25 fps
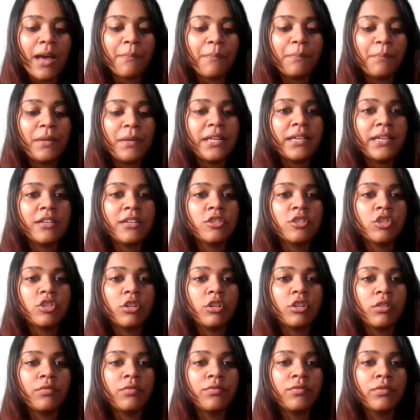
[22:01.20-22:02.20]
the
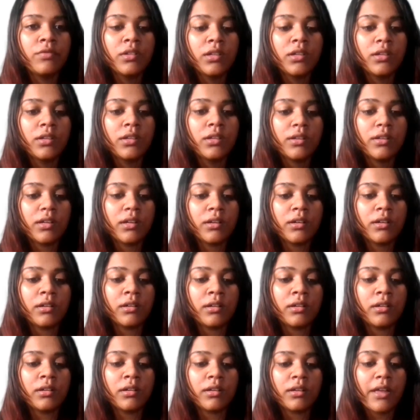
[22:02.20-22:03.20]
application of
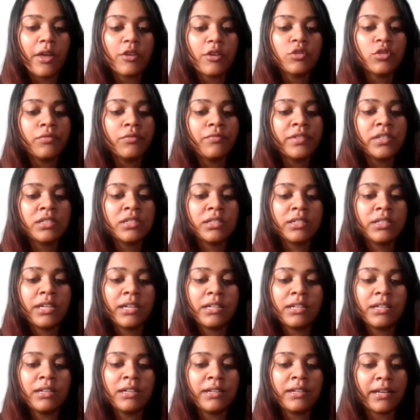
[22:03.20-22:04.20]

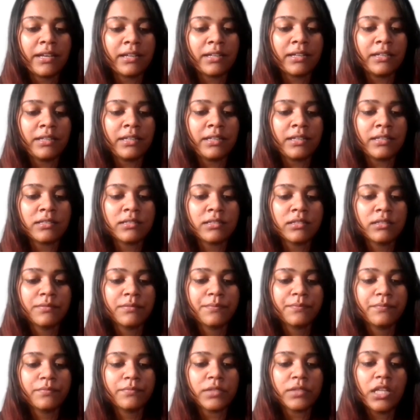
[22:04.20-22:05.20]
sophisticated techniques
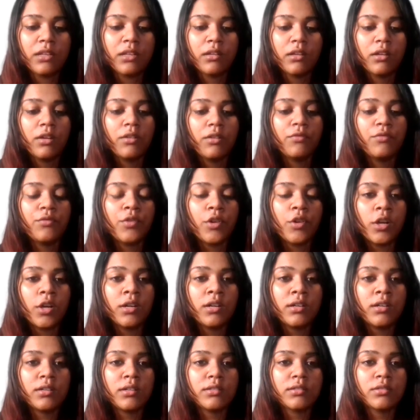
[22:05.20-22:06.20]

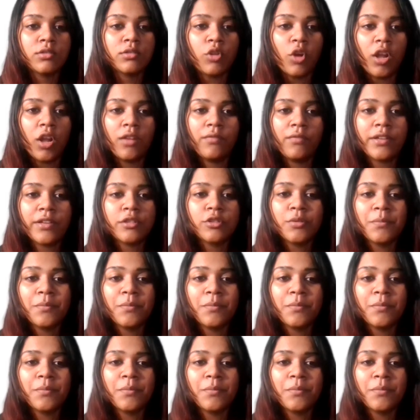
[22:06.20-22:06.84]
for solving.